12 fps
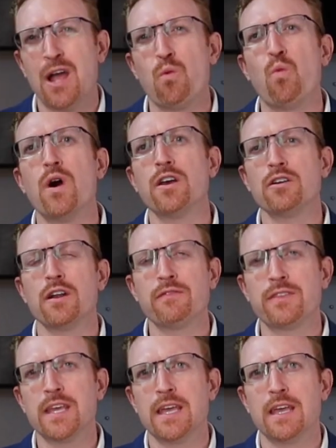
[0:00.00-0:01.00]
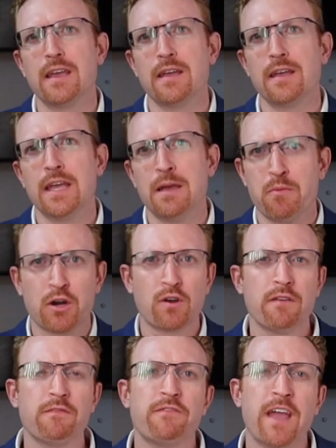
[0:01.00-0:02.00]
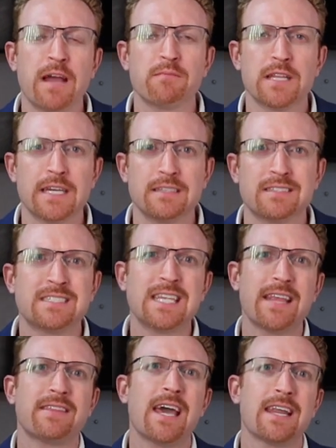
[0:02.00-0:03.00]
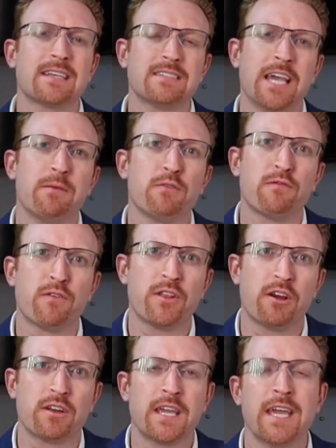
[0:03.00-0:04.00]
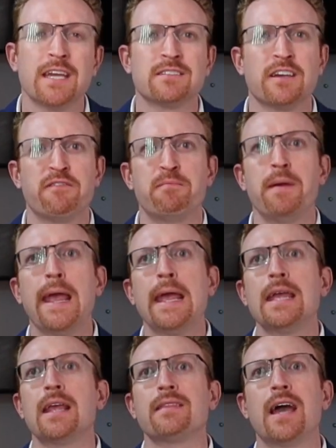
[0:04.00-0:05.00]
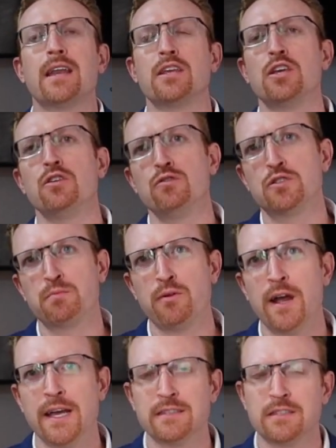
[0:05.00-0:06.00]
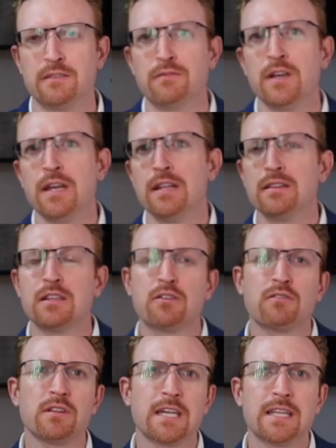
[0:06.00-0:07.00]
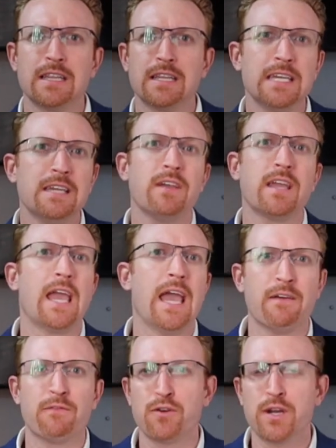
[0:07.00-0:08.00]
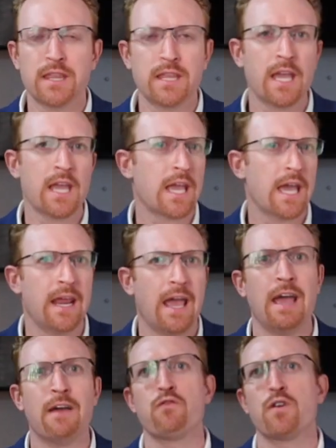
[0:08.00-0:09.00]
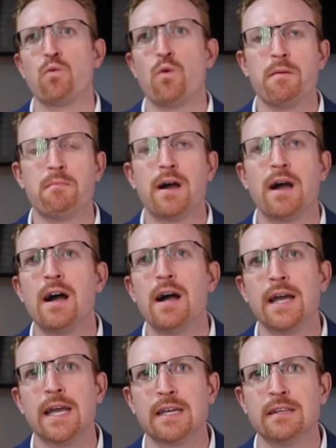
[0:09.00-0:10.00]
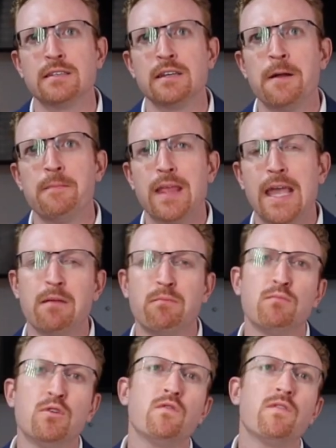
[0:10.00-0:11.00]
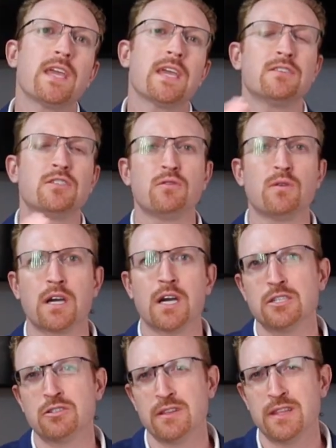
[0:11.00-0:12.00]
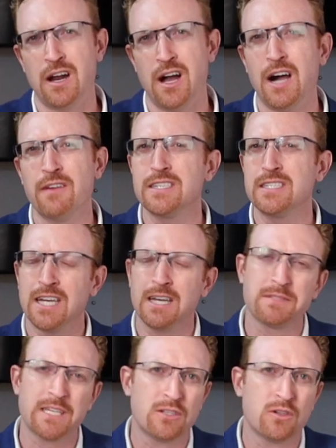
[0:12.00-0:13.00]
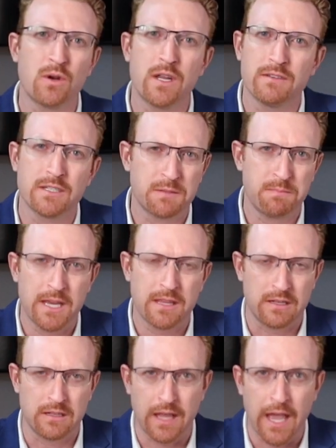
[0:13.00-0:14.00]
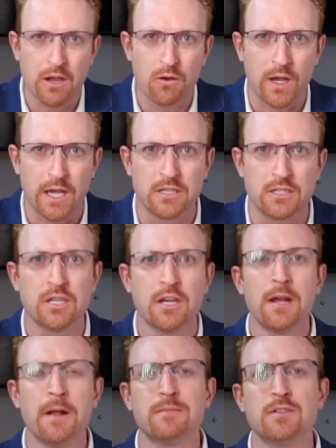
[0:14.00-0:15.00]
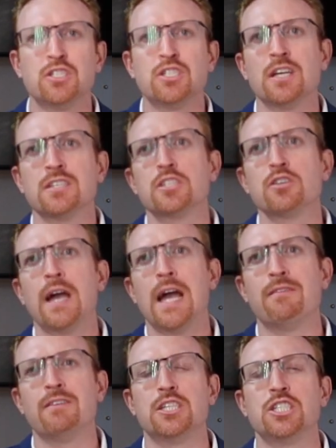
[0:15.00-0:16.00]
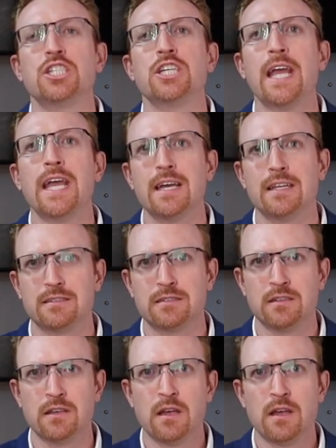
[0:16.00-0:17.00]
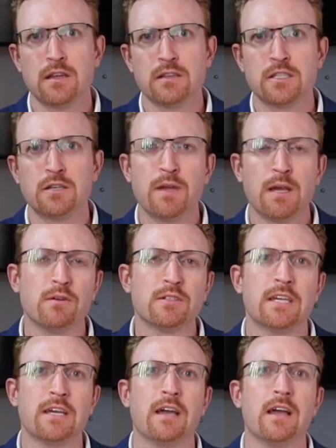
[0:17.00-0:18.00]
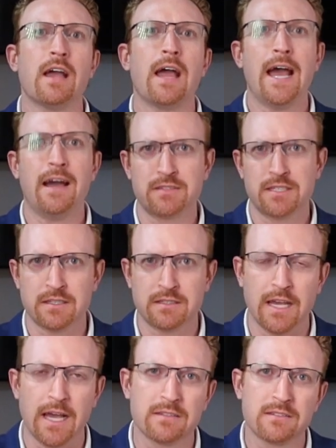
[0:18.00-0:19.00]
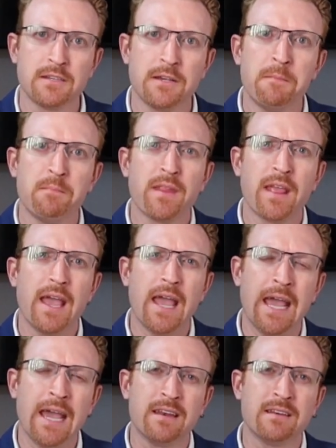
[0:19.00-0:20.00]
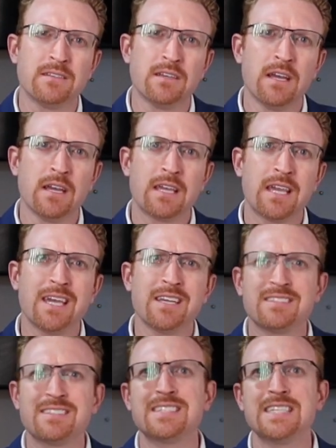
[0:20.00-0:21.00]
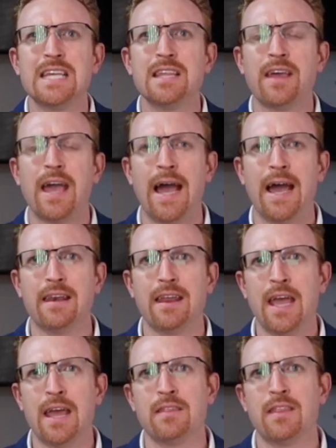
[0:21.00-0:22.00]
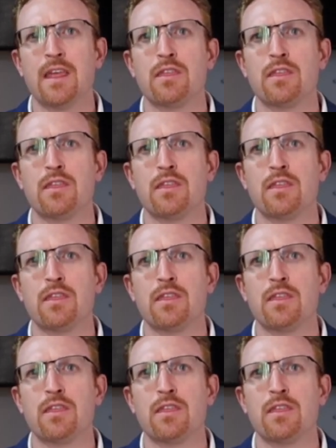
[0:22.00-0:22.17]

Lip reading: I wonder if the immigrant families set that example for their kids of paying that huge price, of literally leaving everything and everyone behind and moving into a country that oftentimes they don't even speak the language, just to have a chance to be able to have success. And kids see that and they